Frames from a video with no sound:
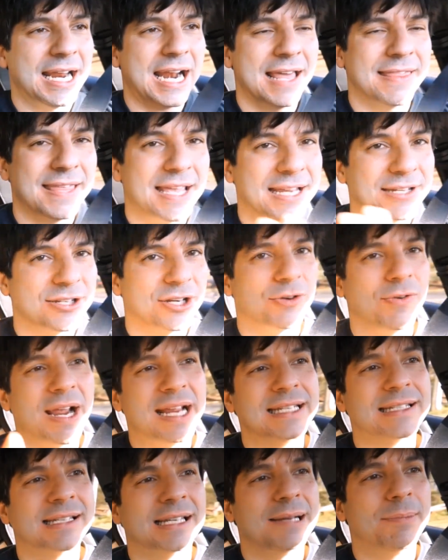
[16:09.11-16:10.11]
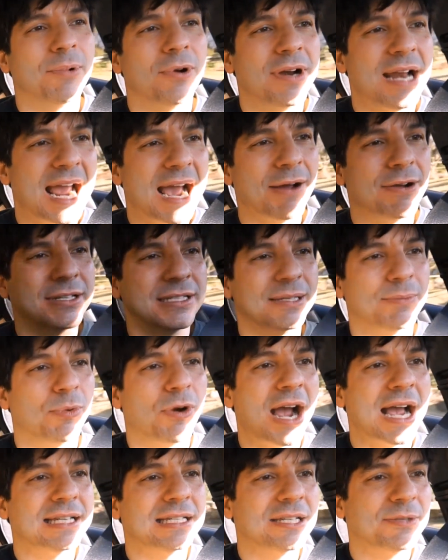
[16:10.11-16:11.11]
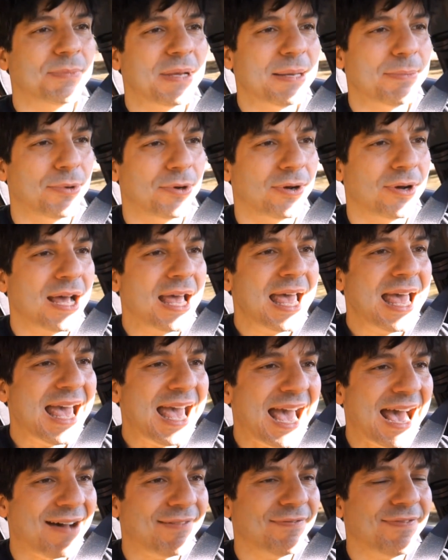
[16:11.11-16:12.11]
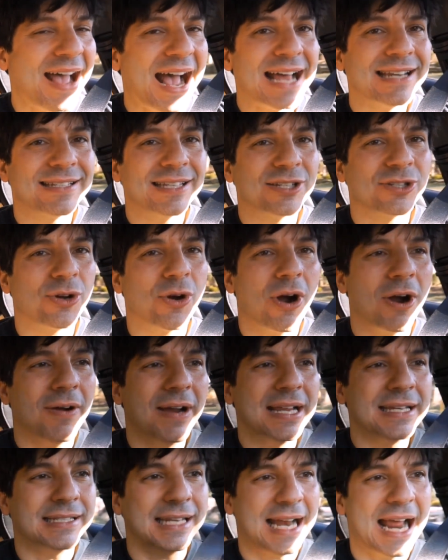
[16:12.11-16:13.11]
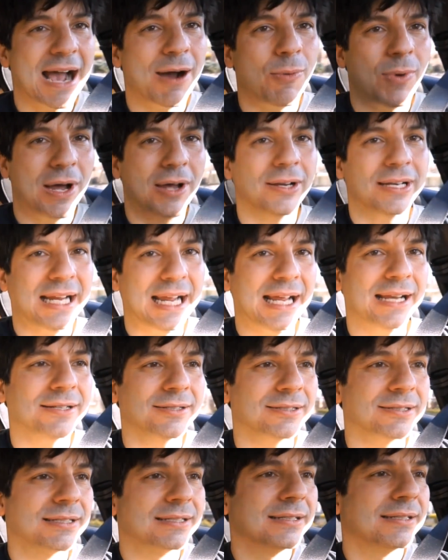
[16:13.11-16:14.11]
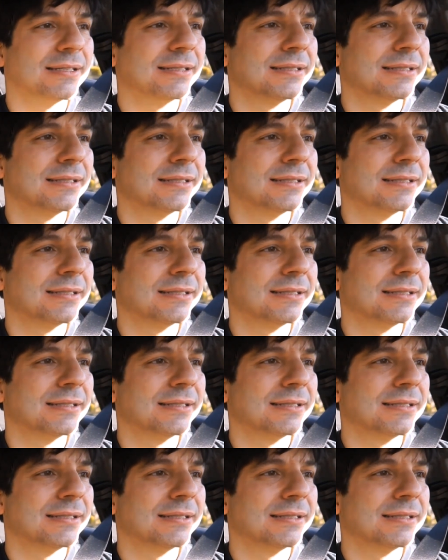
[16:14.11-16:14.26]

I think it's a great sleeper now, and it surprises people how fast this car is and how well it handles.